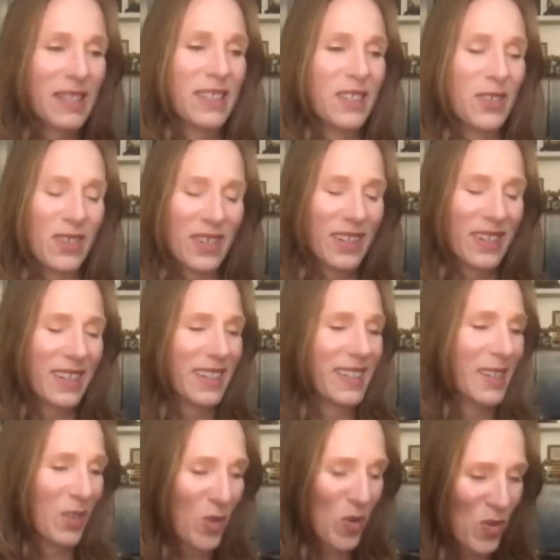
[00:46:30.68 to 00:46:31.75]
your
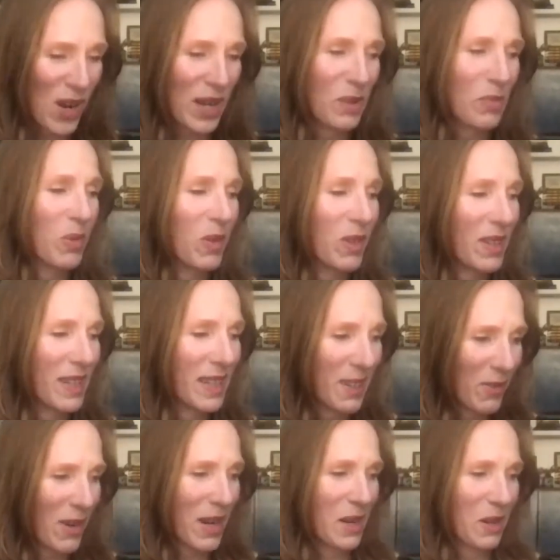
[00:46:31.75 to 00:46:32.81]
incredible,
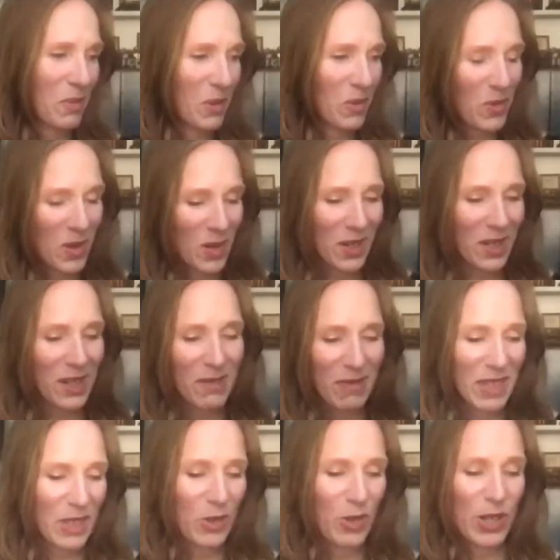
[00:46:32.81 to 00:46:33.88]
incredible work of
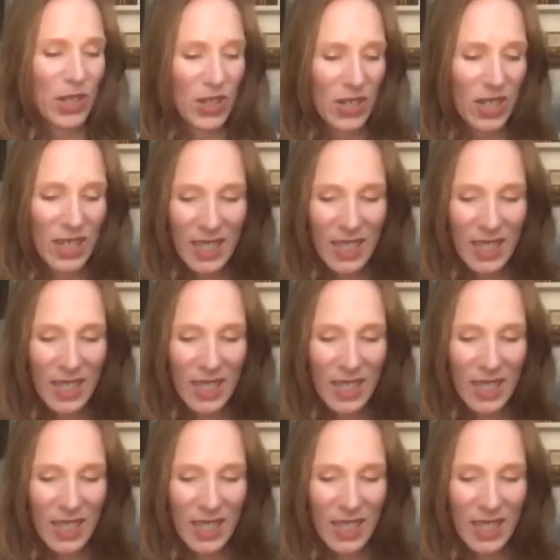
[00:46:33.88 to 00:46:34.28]
literature.